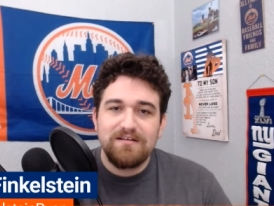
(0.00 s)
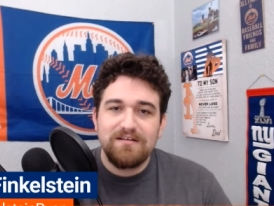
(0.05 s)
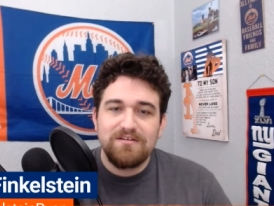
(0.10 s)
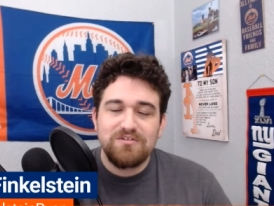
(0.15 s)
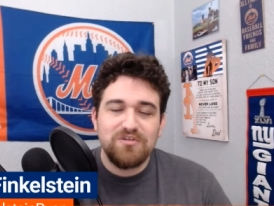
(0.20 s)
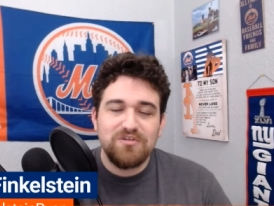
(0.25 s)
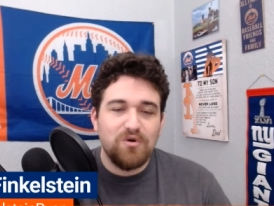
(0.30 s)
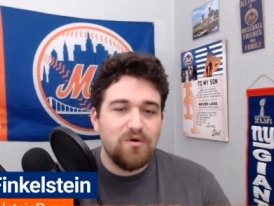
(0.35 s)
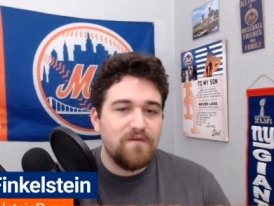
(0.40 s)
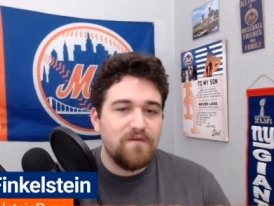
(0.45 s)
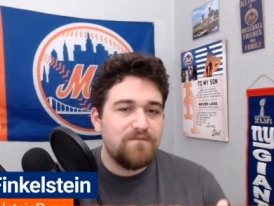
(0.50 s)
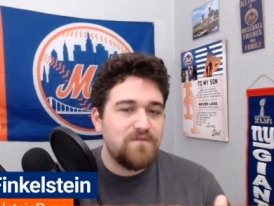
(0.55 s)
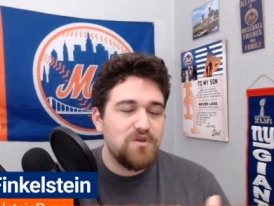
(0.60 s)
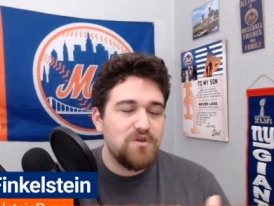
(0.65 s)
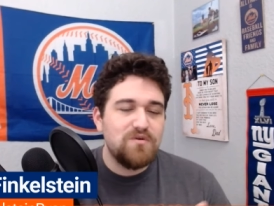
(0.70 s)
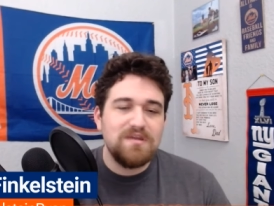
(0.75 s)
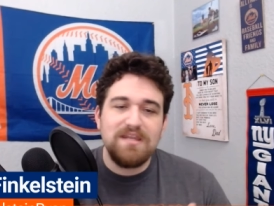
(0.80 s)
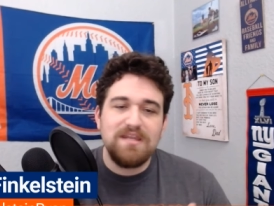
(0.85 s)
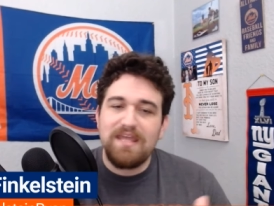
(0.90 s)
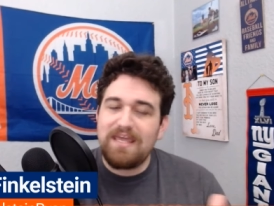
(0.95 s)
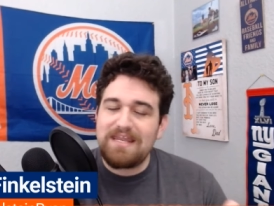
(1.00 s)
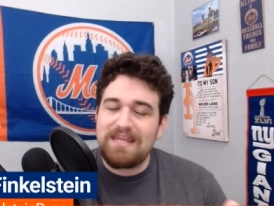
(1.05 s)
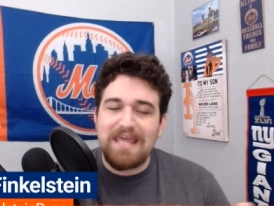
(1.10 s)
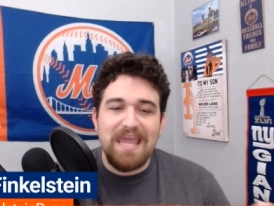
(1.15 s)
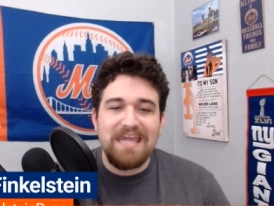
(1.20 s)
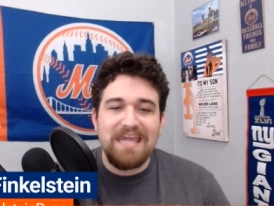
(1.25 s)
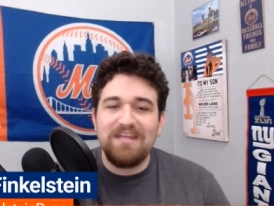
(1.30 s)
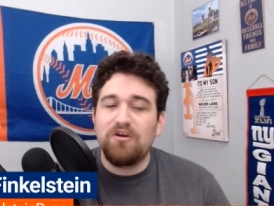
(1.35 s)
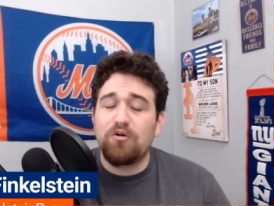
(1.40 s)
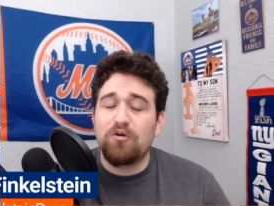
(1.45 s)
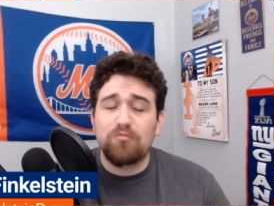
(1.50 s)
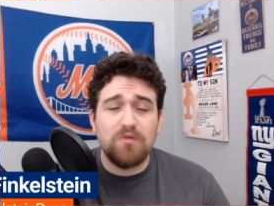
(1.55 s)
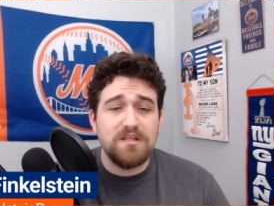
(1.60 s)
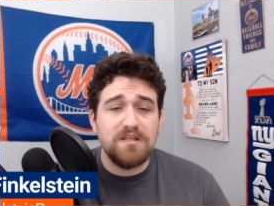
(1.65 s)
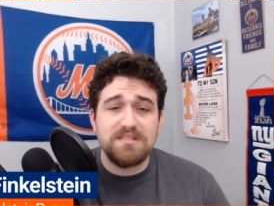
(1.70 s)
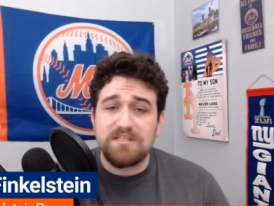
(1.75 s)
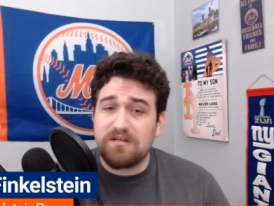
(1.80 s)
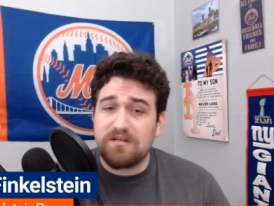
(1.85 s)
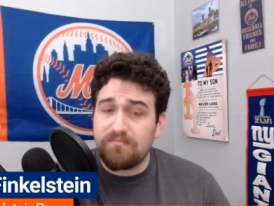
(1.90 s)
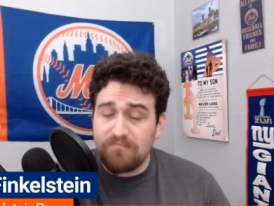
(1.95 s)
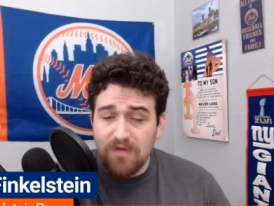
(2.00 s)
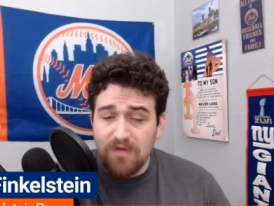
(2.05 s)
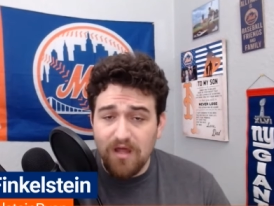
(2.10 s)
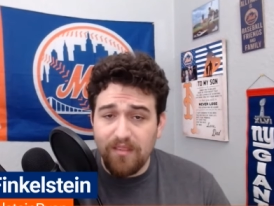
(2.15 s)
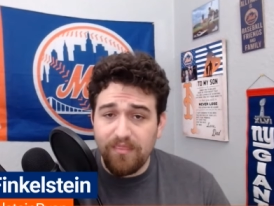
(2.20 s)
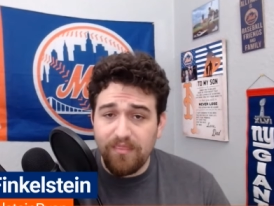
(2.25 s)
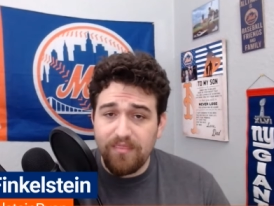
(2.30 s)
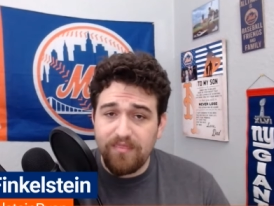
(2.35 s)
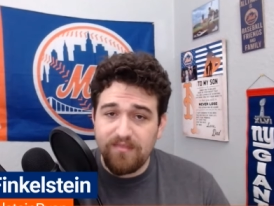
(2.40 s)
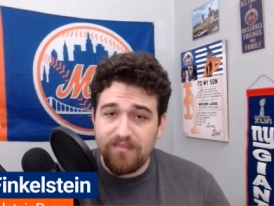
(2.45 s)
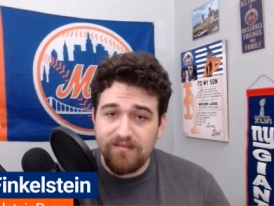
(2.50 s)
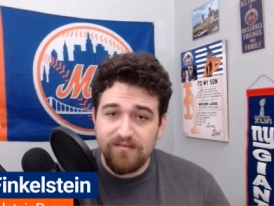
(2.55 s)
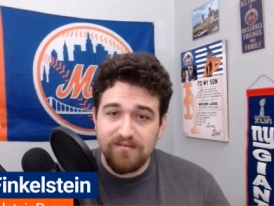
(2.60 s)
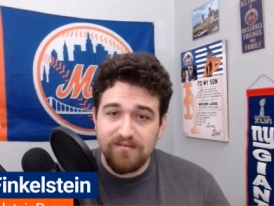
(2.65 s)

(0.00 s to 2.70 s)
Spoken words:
So if you can hit 8 home runs in a month,